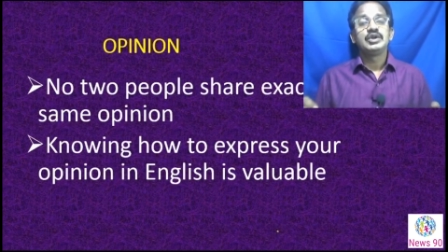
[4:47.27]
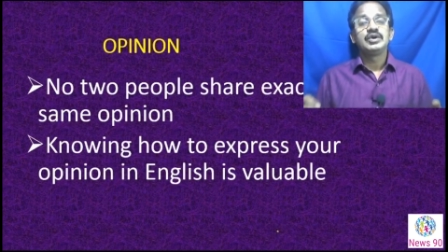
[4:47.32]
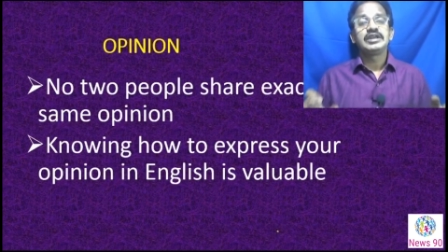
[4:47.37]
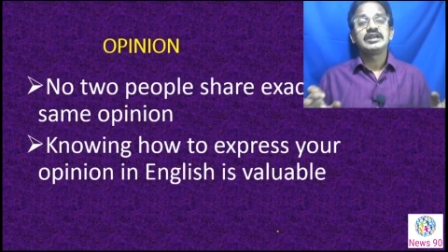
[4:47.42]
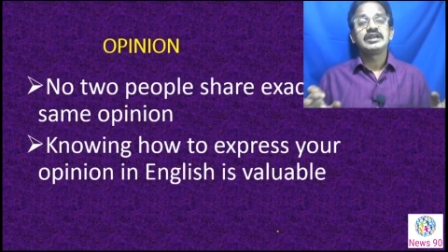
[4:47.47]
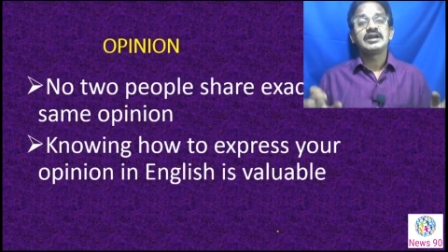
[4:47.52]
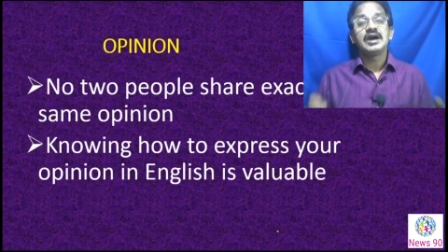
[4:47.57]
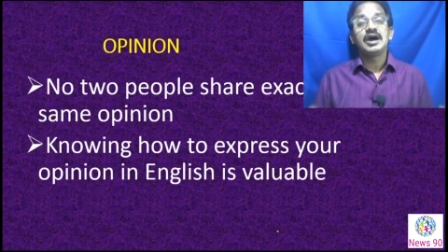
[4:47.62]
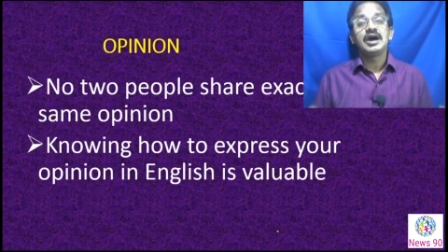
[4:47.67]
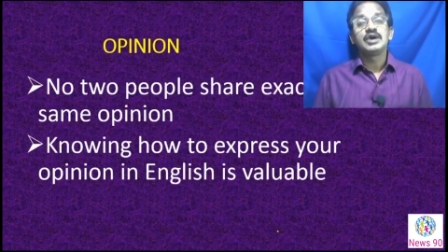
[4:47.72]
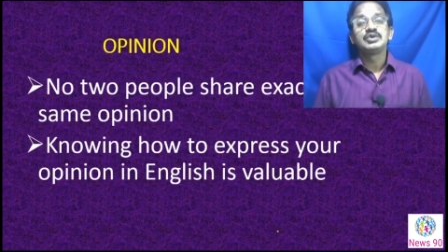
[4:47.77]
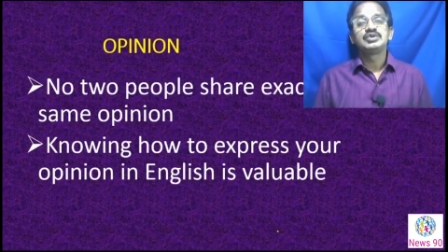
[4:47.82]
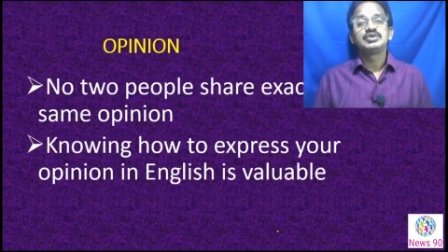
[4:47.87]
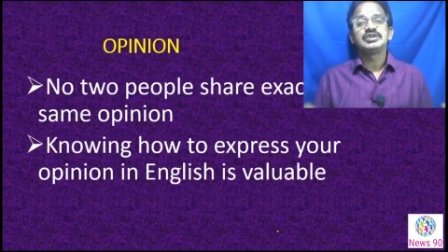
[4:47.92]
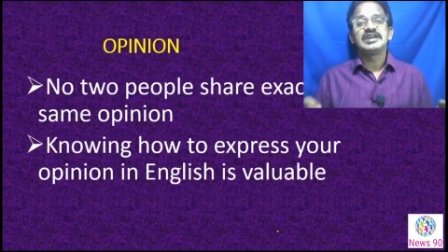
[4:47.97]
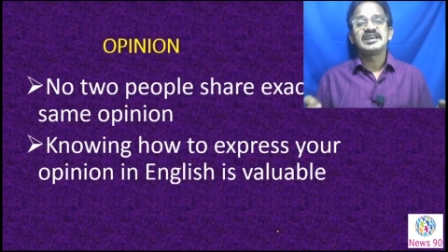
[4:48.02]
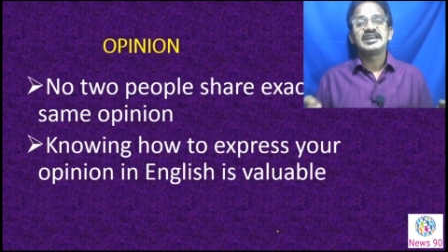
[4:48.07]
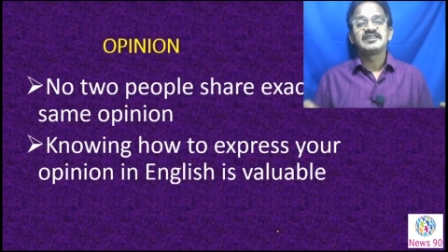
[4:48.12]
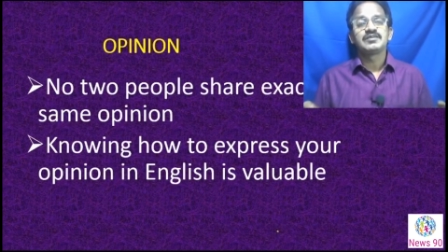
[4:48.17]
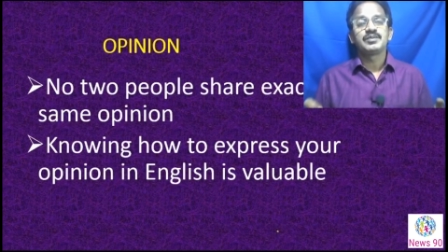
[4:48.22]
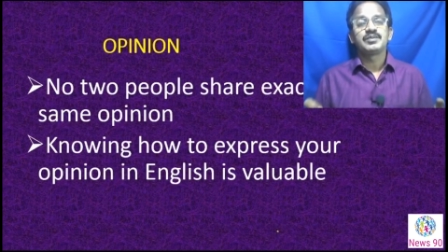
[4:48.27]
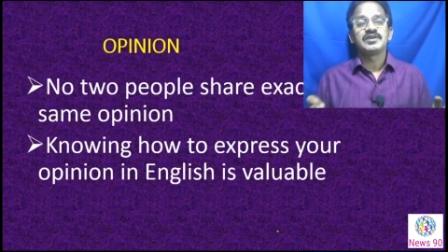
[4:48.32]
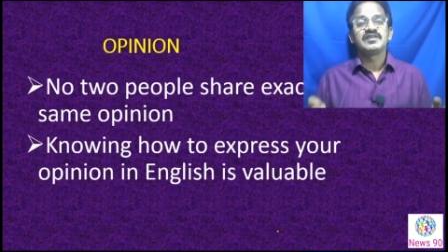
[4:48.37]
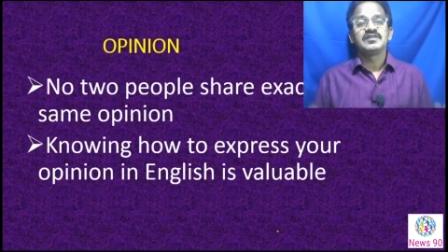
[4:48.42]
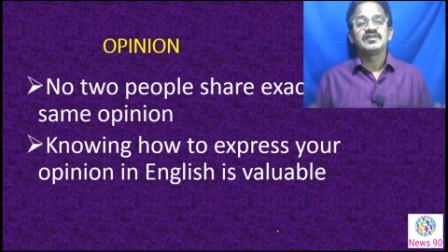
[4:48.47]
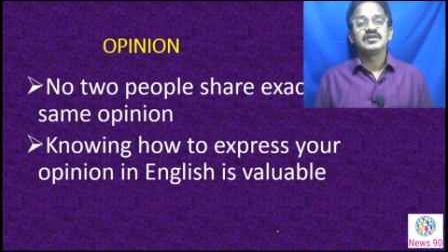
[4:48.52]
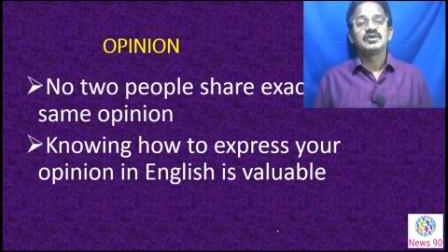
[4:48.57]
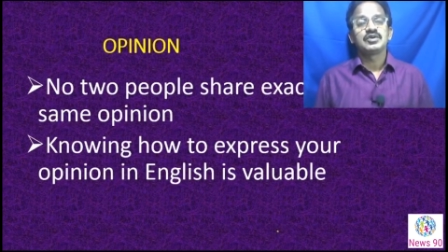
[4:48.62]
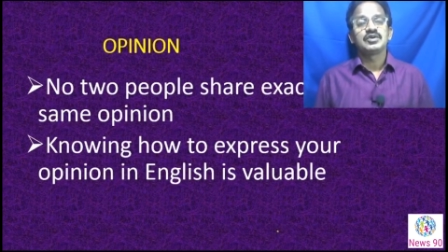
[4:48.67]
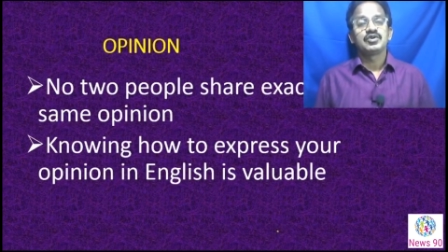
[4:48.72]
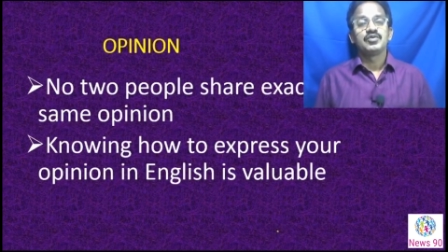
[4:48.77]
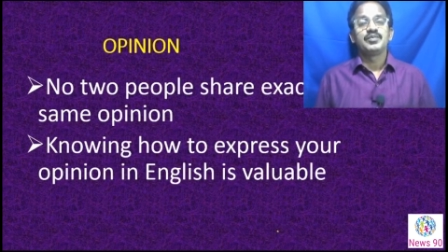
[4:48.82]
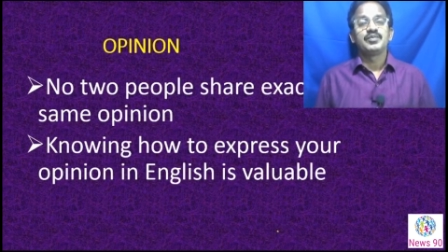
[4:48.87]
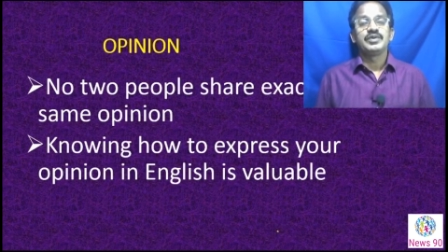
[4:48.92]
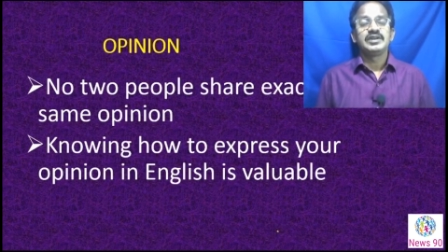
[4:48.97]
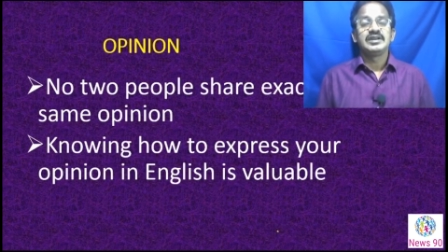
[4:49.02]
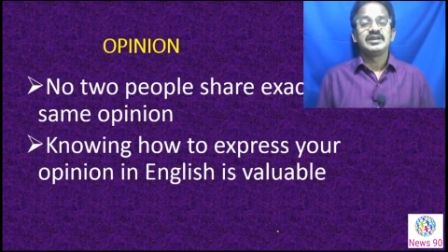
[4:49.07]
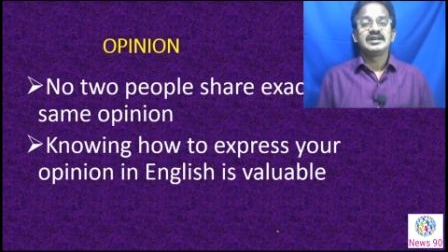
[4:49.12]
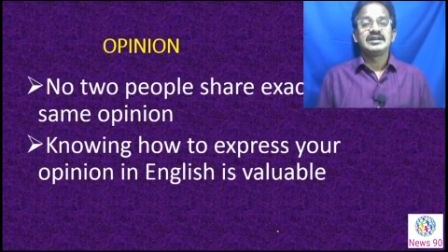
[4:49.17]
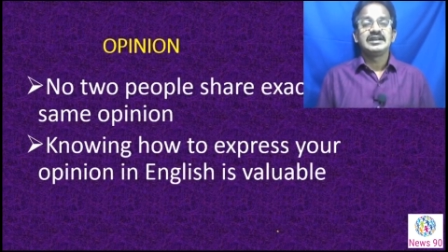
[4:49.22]
knowing how to express your
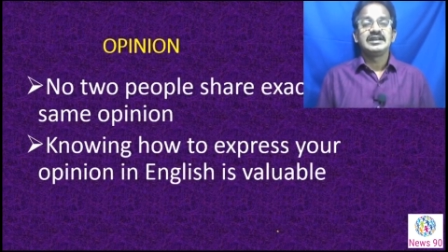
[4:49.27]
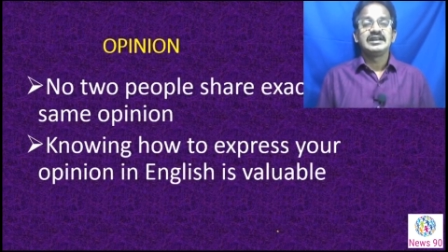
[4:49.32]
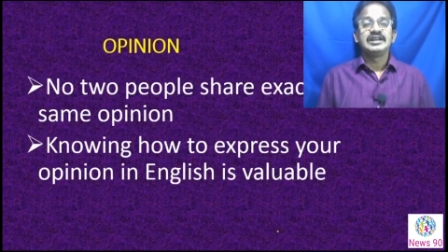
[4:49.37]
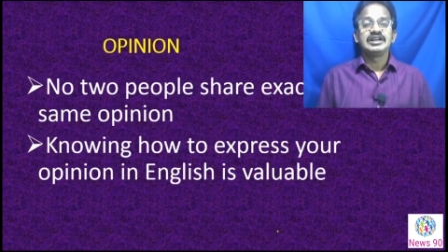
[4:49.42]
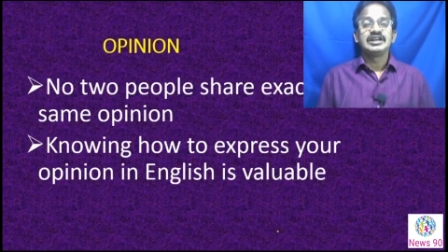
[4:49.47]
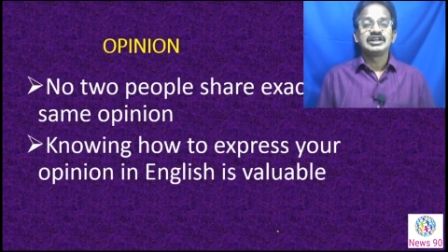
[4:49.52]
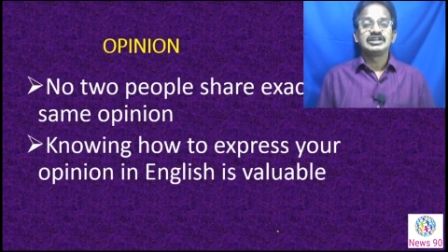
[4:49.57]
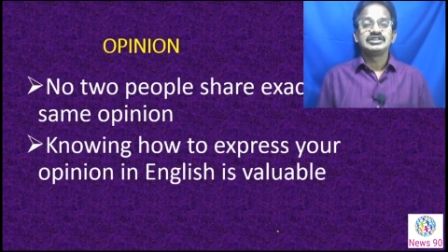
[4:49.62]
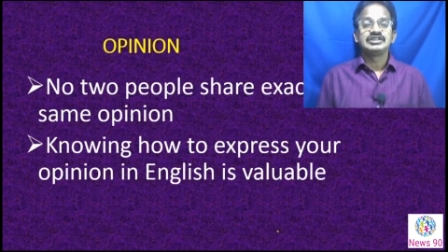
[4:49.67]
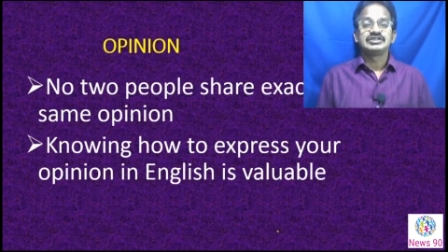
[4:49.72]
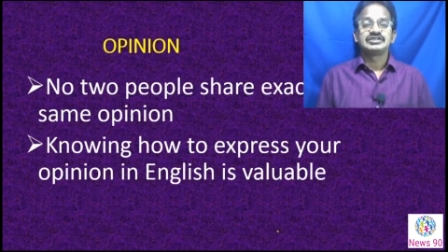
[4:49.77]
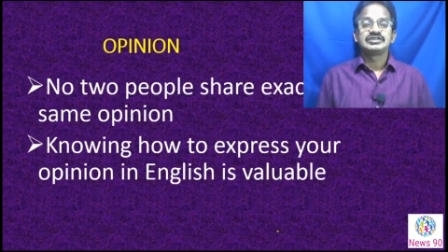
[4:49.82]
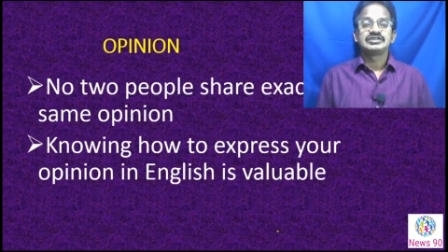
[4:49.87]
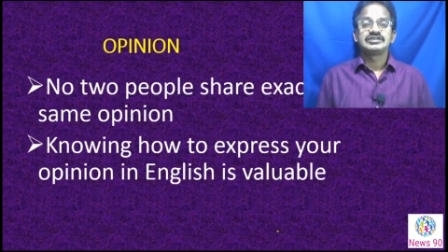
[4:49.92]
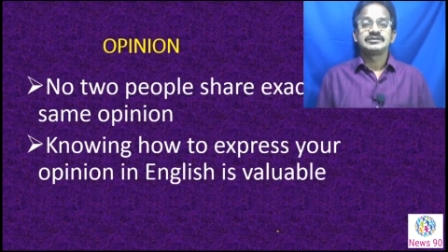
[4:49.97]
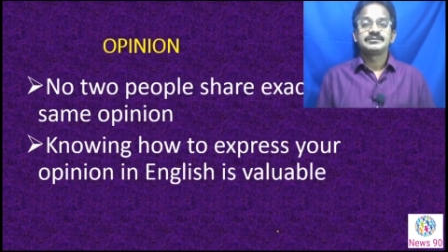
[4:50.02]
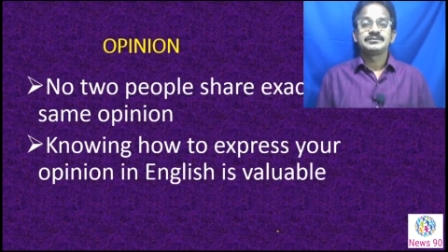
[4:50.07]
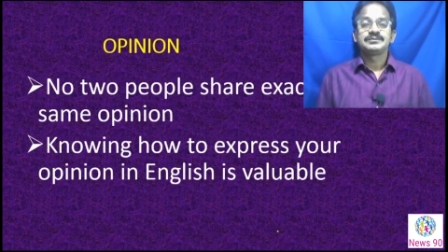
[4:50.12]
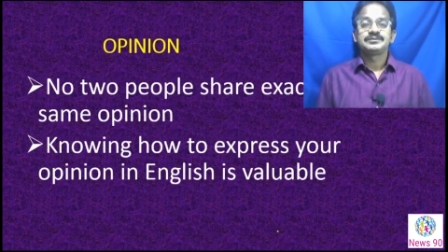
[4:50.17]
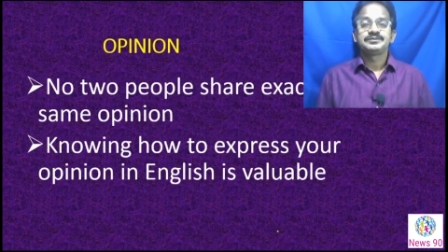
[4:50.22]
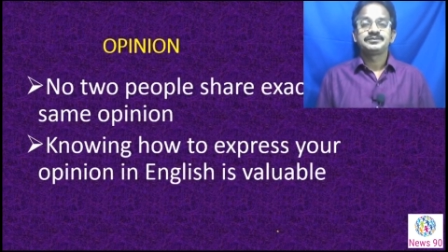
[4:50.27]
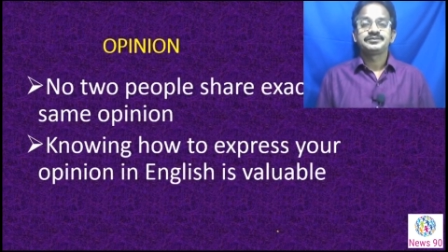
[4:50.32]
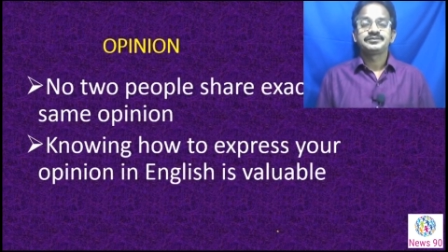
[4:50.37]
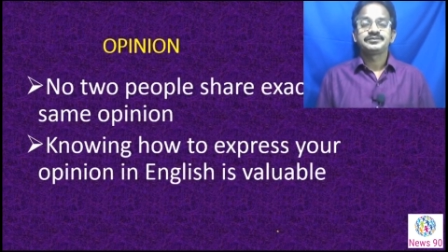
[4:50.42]
opinion in English.